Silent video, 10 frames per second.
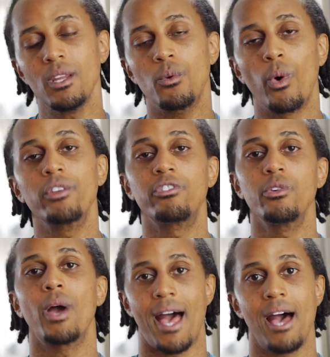Once
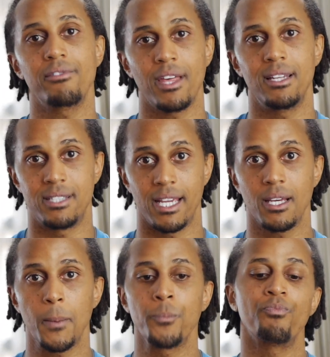you have that
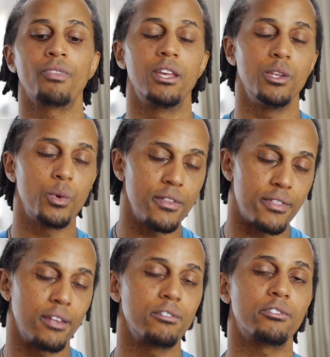data, you can
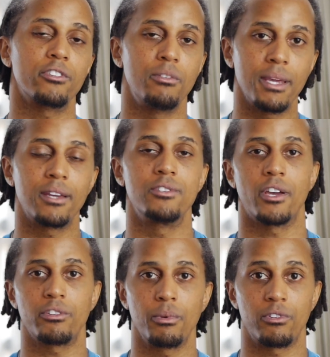then start to make
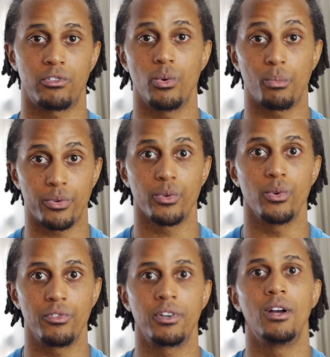adjustments to
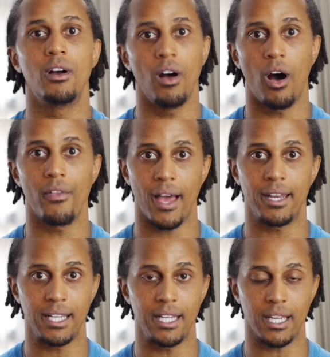improve on
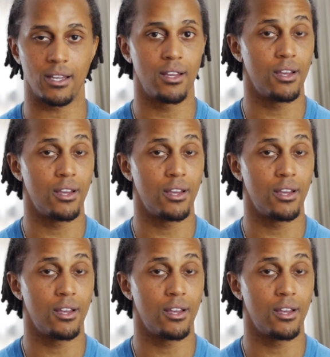that eating.